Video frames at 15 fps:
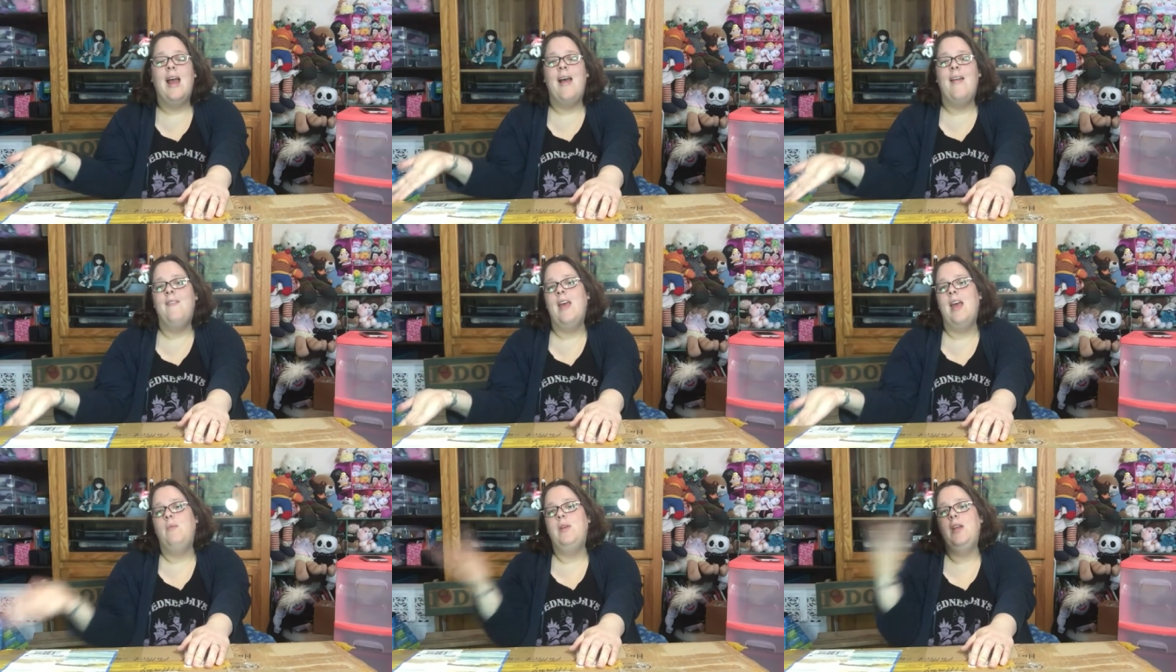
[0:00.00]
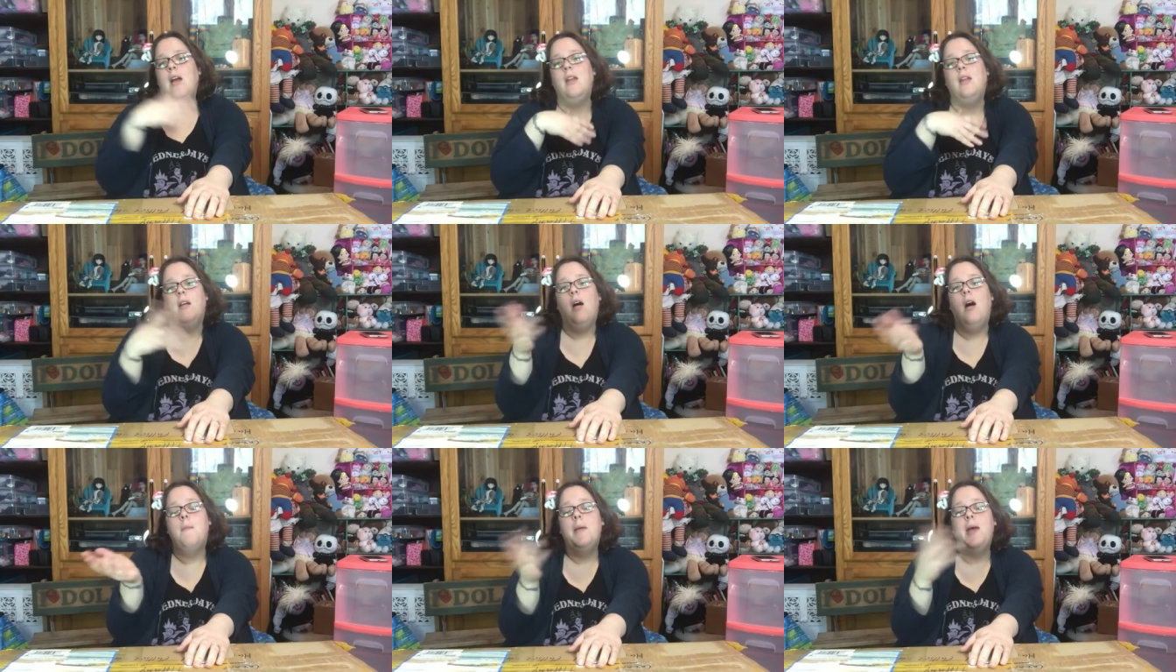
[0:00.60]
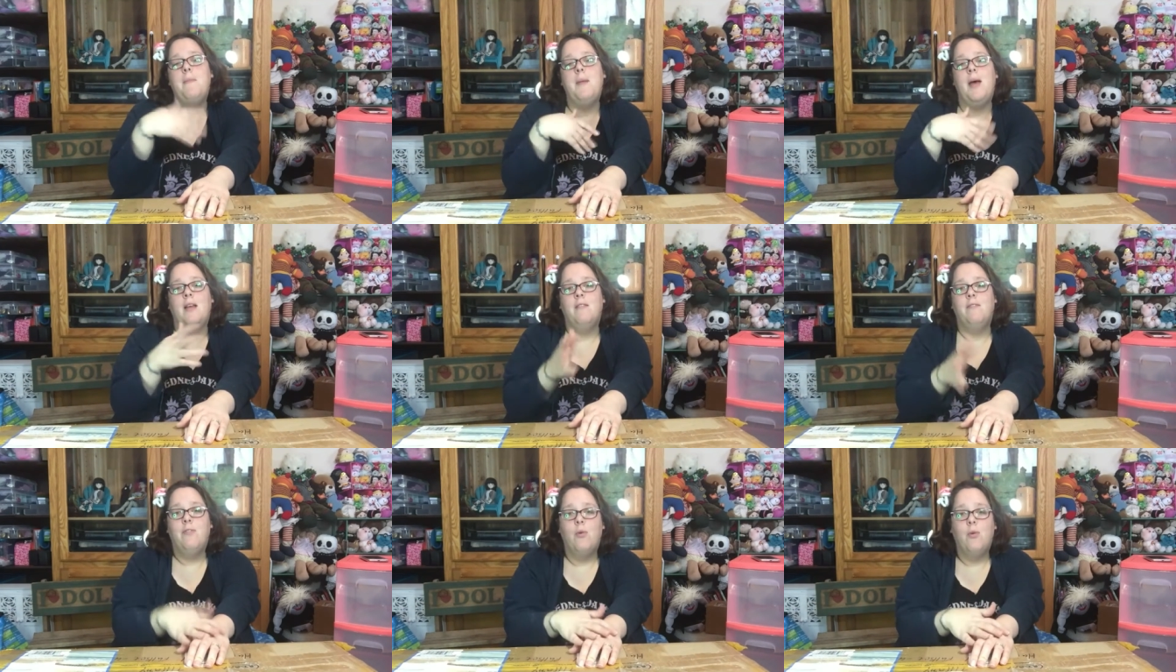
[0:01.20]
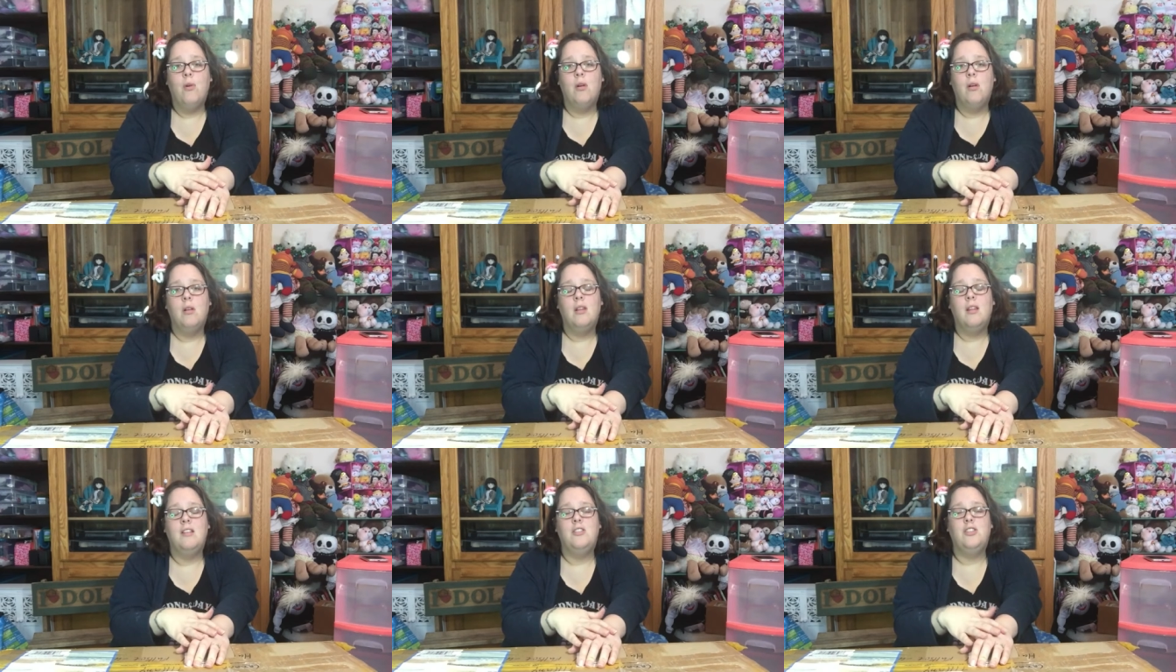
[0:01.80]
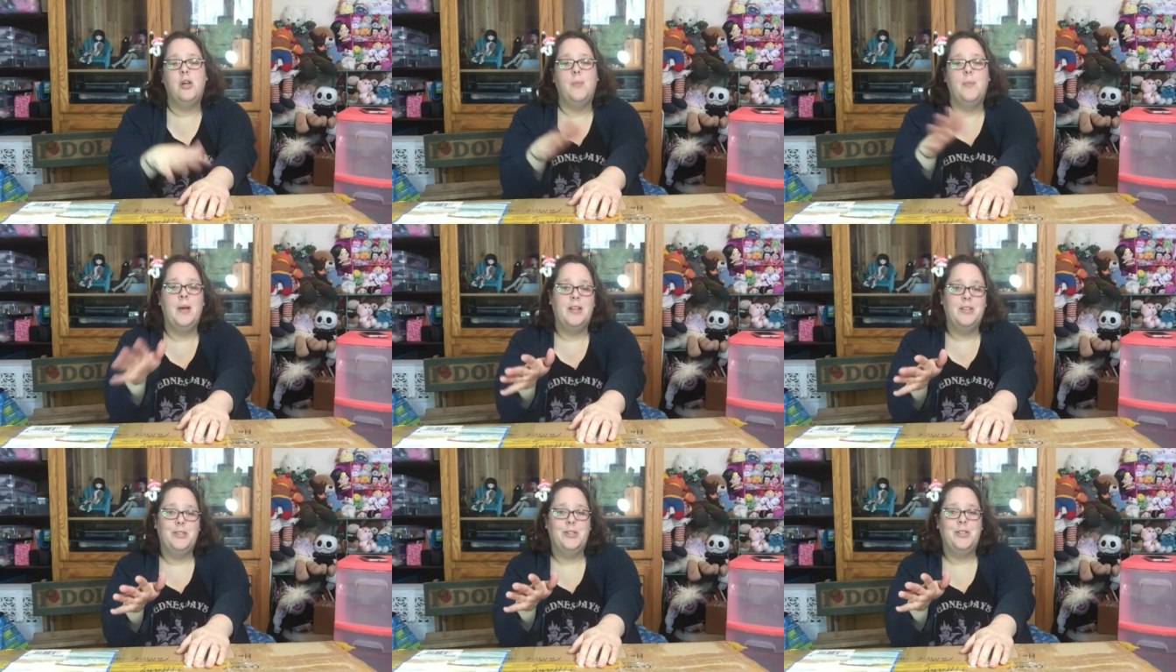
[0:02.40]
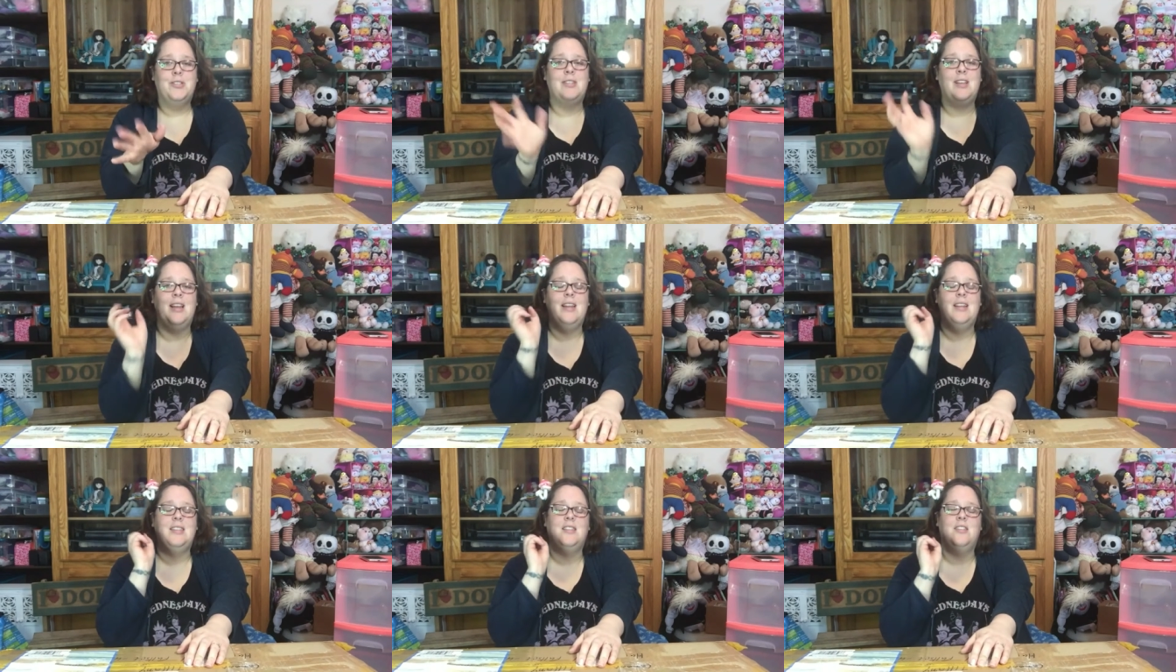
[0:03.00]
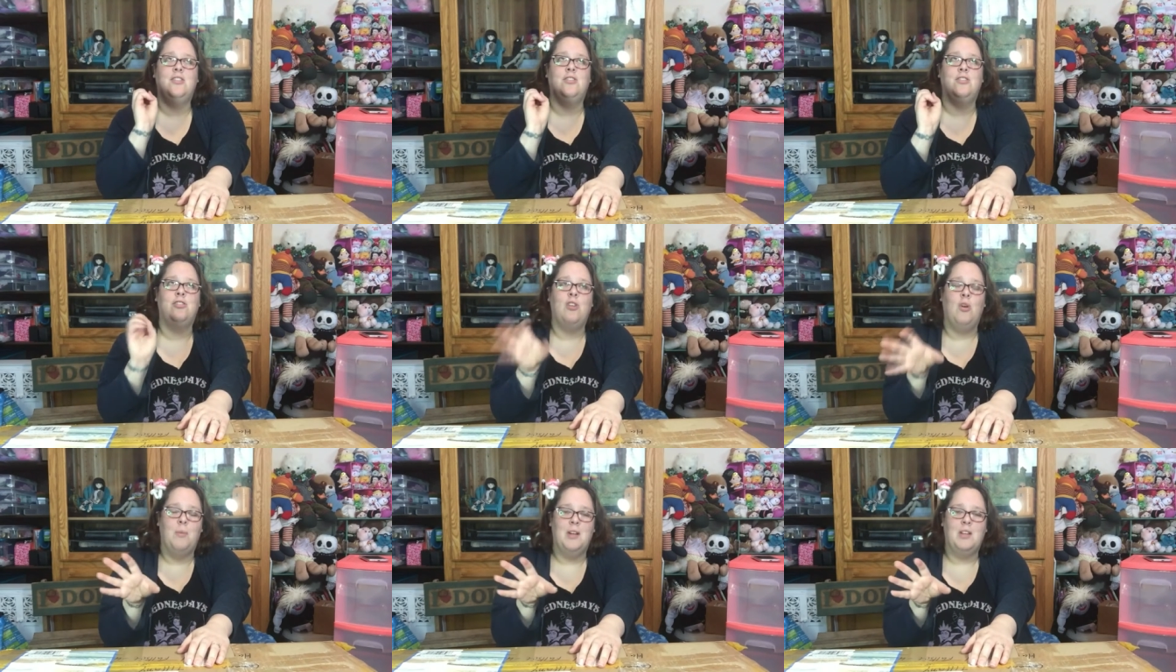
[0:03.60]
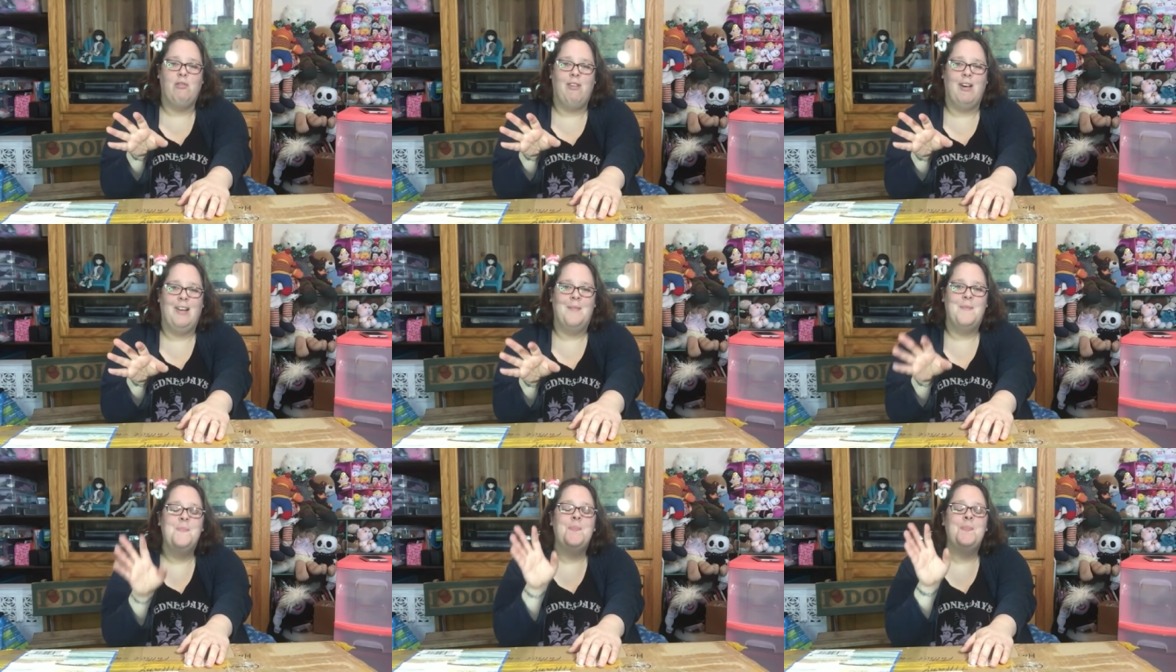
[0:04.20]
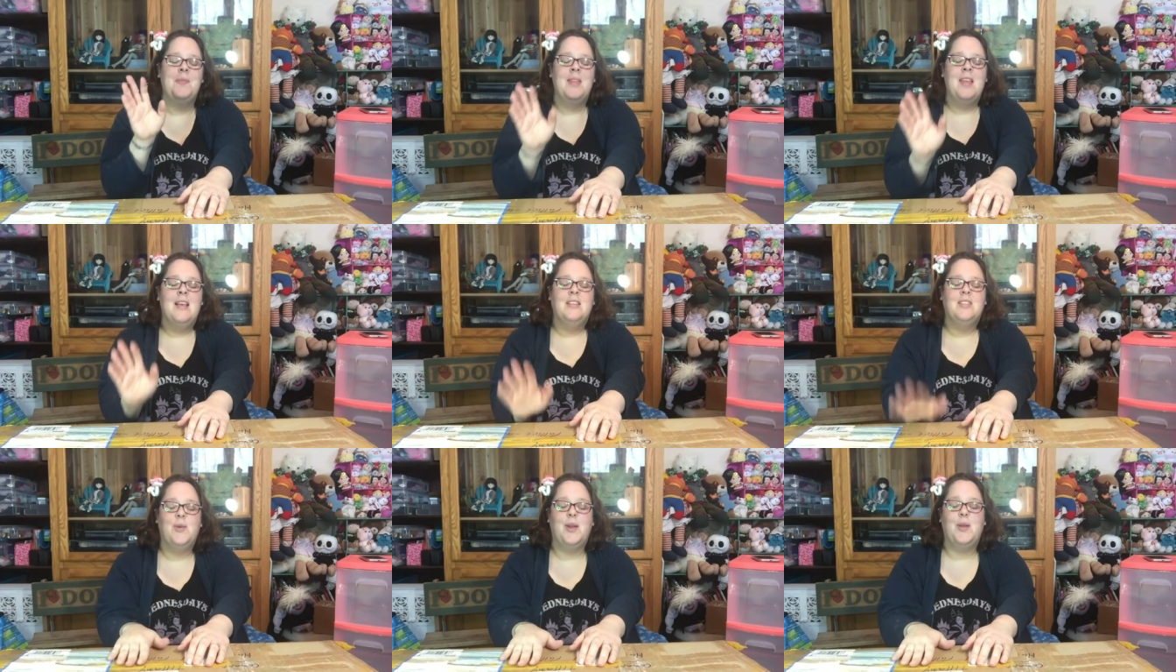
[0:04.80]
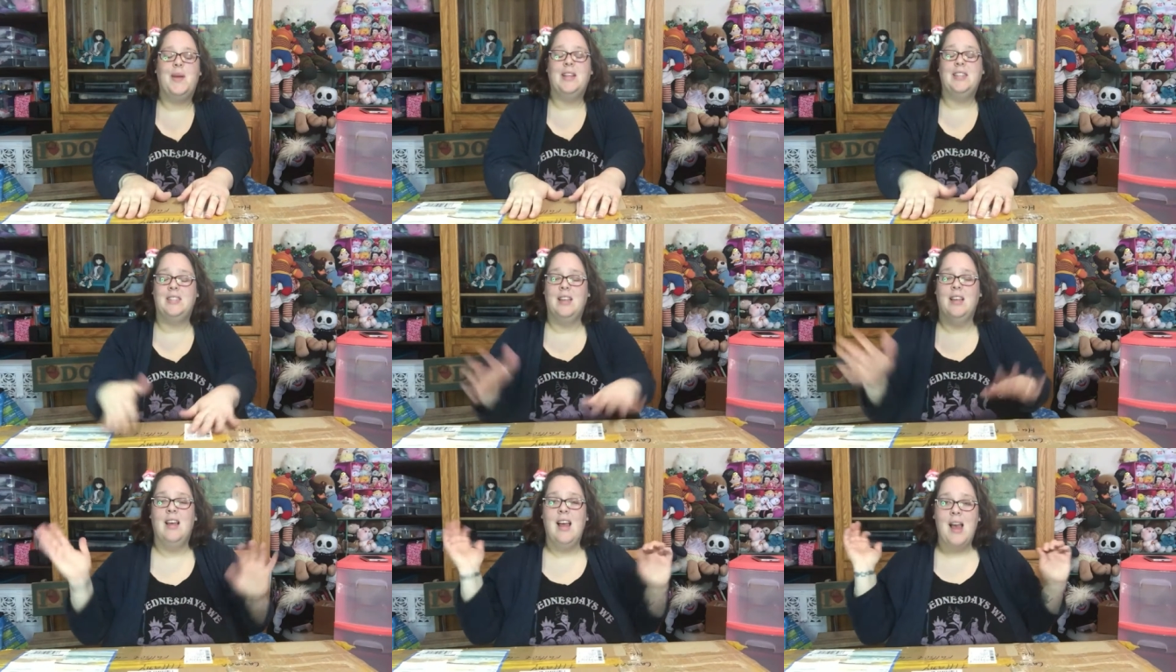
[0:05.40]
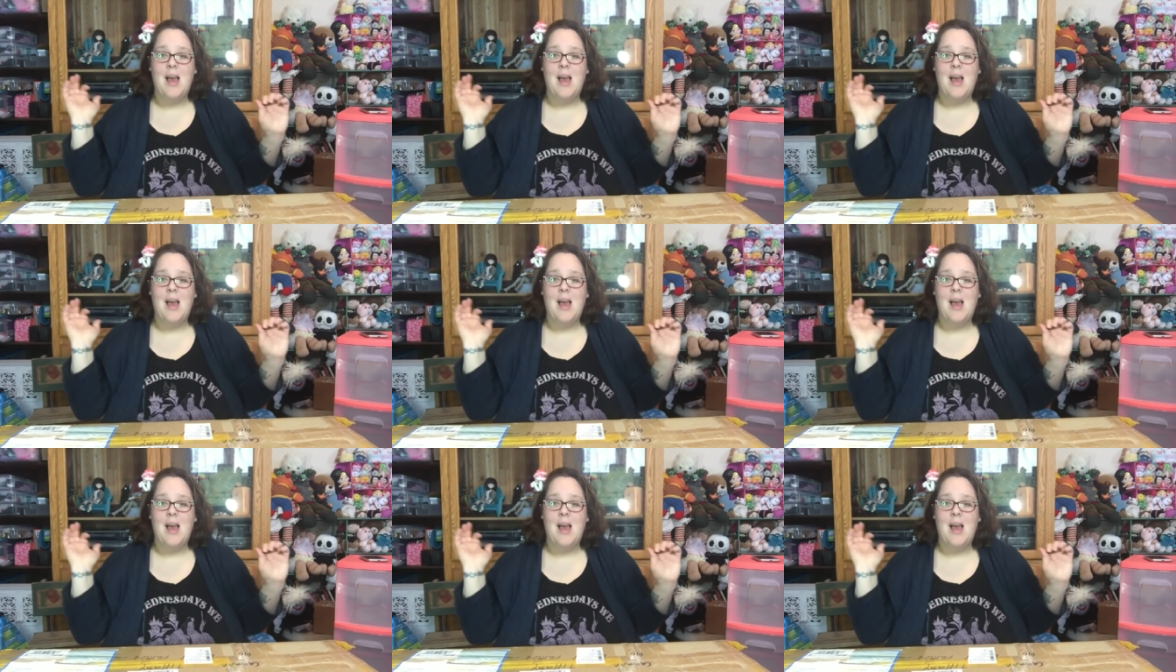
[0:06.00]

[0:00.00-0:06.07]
And then we kind of comment back and forth and share pictures, and it's so much fun. So anyways,